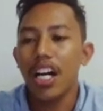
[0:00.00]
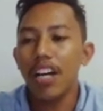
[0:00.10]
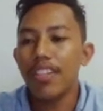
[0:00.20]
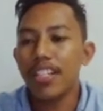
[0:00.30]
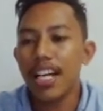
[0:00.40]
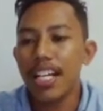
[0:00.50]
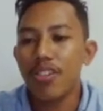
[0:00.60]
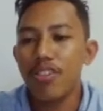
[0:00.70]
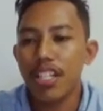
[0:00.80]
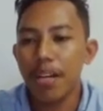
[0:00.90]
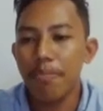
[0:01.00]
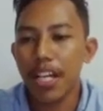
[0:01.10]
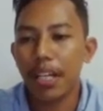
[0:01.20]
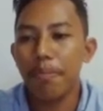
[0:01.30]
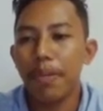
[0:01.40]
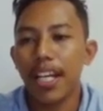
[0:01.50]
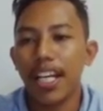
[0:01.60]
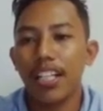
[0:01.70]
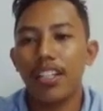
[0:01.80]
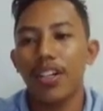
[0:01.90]
of the task or subject
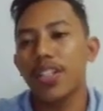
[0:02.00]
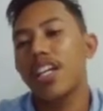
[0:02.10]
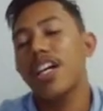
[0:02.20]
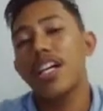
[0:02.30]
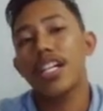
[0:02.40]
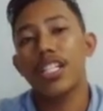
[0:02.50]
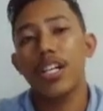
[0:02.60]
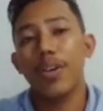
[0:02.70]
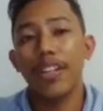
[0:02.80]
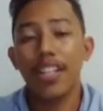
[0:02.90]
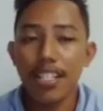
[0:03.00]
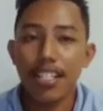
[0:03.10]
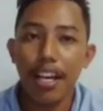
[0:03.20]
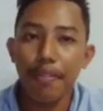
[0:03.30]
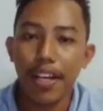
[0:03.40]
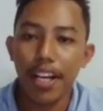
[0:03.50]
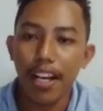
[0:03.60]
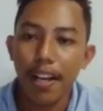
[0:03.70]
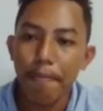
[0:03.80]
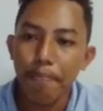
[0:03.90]
being taught. So in this
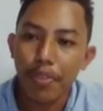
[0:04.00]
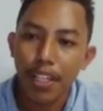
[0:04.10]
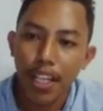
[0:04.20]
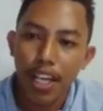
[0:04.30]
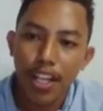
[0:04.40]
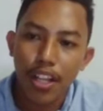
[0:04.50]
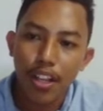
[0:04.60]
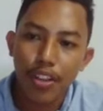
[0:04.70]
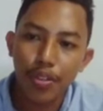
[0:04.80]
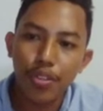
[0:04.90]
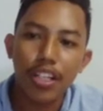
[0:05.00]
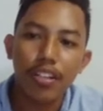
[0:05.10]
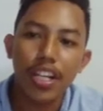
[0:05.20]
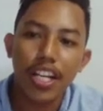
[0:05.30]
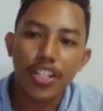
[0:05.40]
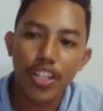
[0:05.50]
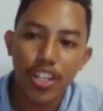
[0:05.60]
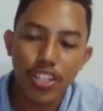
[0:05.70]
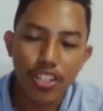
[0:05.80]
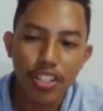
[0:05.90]
level, through the
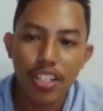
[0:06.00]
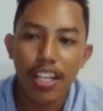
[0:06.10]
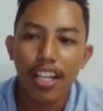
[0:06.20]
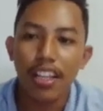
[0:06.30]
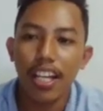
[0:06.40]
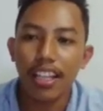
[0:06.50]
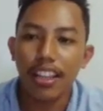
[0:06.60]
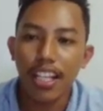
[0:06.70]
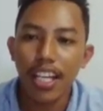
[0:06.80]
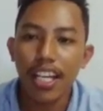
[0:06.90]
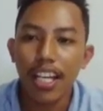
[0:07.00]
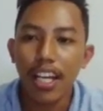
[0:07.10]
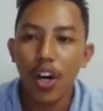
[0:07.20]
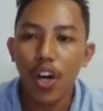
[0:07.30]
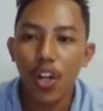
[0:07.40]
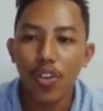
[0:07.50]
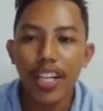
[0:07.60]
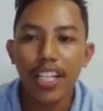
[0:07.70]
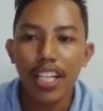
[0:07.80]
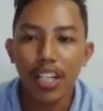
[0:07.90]
connections that they
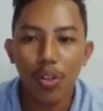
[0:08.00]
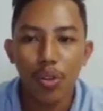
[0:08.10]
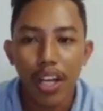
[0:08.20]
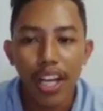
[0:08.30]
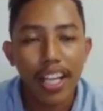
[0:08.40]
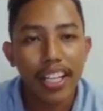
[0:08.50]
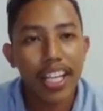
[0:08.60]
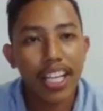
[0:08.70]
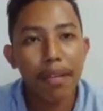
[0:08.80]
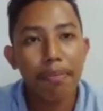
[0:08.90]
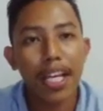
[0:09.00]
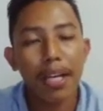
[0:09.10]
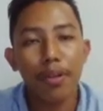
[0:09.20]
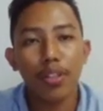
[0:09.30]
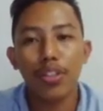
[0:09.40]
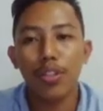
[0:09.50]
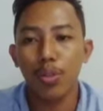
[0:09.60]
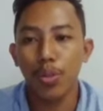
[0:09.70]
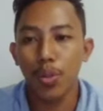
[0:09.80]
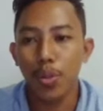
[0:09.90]
already know, they can be able
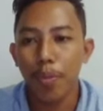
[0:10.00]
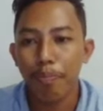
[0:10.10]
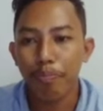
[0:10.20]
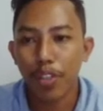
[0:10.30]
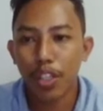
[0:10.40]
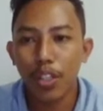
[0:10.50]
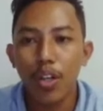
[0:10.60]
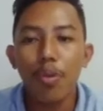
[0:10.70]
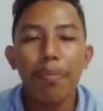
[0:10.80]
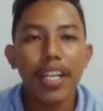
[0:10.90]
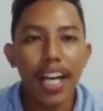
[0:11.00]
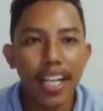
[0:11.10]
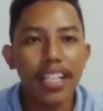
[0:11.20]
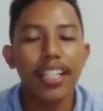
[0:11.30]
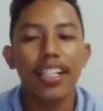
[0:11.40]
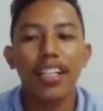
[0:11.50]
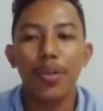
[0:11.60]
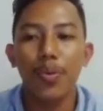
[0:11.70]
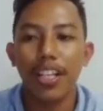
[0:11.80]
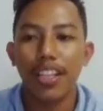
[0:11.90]
to go beyond
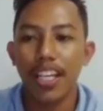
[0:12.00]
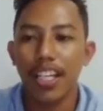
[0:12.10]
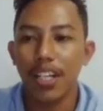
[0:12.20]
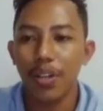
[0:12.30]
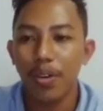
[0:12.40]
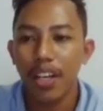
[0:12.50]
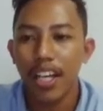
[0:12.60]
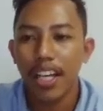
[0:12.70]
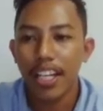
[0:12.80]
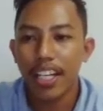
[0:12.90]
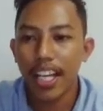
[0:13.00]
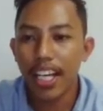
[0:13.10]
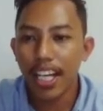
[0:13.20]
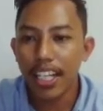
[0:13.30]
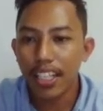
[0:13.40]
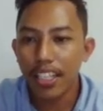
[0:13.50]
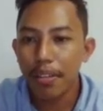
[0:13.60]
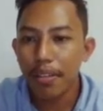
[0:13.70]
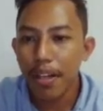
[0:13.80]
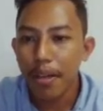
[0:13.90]
what they know. They can
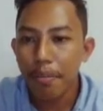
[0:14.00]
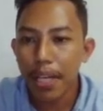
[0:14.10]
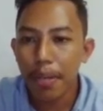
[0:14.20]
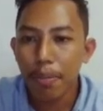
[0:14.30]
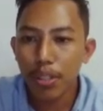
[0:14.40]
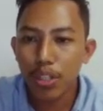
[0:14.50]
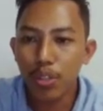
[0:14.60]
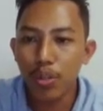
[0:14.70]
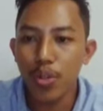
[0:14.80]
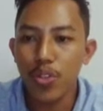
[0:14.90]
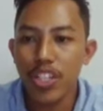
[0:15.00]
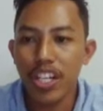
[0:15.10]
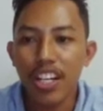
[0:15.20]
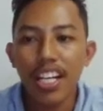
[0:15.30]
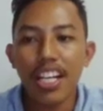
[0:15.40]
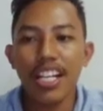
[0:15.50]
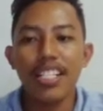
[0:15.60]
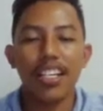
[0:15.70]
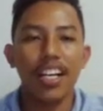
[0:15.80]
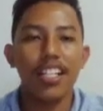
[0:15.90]
be able to generalize
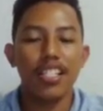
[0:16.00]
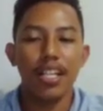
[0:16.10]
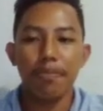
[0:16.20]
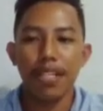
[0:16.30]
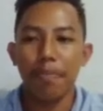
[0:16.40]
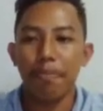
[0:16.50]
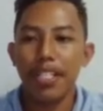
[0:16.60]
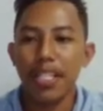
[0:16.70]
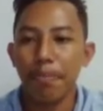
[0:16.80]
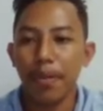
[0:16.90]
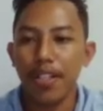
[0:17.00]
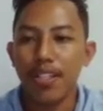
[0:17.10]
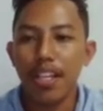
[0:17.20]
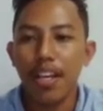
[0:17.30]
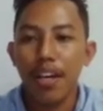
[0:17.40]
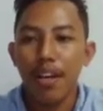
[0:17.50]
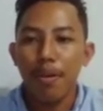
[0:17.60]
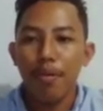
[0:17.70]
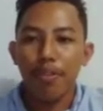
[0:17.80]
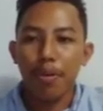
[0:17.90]
concepts and principles
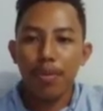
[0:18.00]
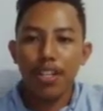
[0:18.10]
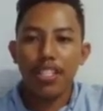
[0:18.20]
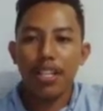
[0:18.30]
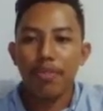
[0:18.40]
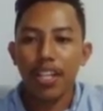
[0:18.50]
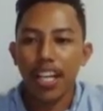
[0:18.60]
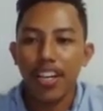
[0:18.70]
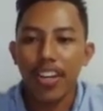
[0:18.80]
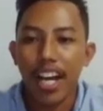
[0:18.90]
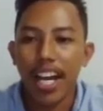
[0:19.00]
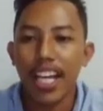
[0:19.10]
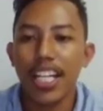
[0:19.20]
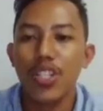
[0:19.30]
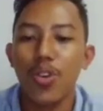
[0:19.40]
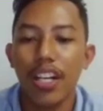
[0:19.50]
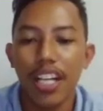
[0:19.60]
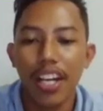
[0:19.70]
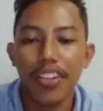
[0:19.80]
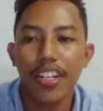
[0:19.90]
from one subject area into
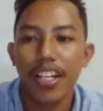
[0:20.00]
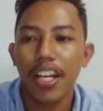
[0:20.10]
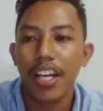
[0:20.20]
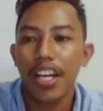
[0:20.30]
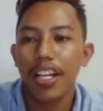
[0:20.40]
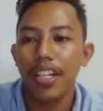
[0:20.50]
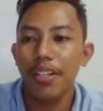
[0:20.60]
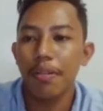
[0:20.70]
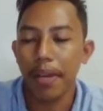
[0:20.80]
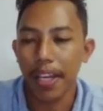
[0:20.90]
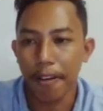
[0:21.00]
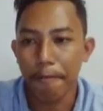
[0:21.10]
another domain.